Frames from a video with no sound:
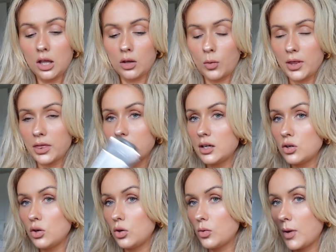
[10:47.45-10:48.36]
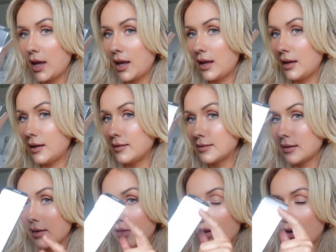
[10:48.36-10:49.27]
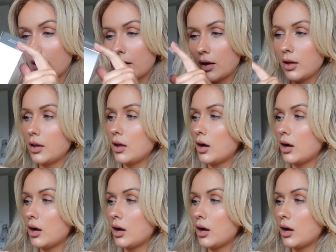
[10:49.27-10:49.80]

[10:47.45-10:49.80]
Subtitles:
The one thing new is the,